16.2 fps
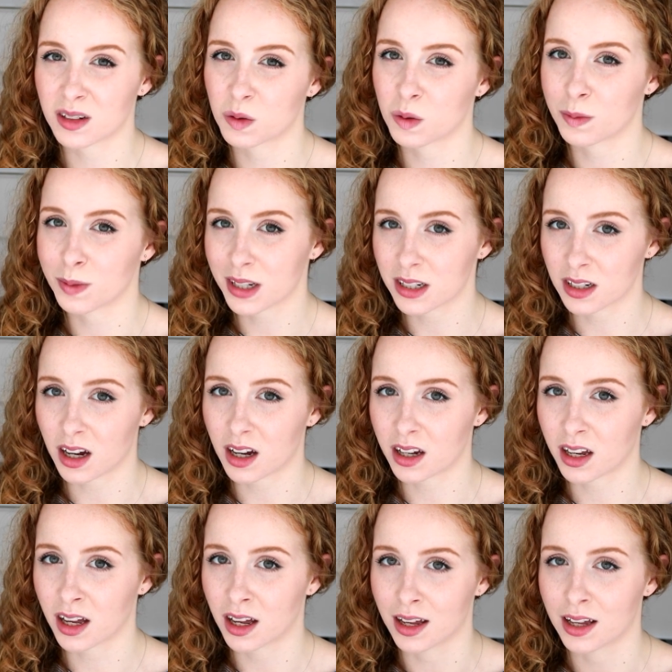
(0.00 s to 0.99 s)
to a bit
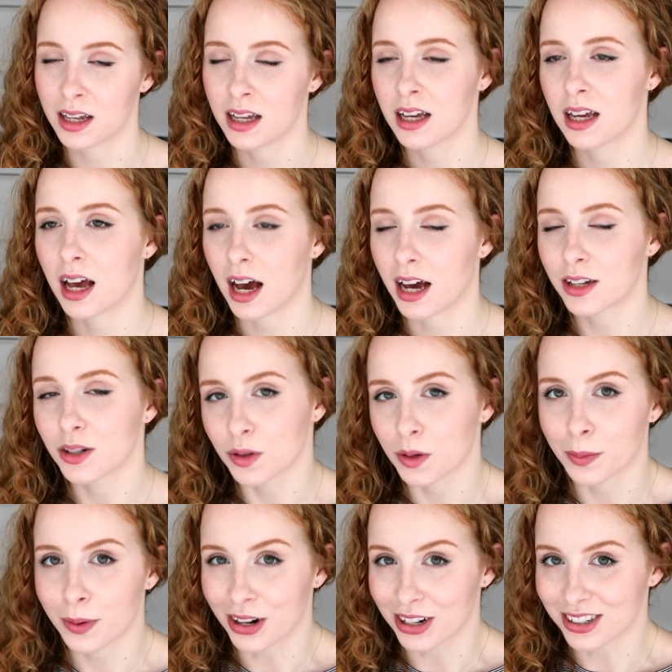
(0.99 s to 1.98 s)
darker, I do
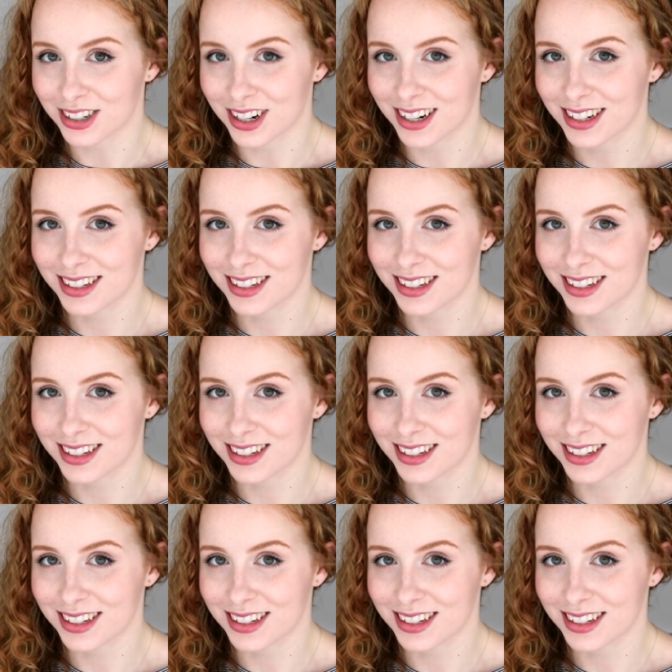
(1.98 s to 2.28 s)
apologise.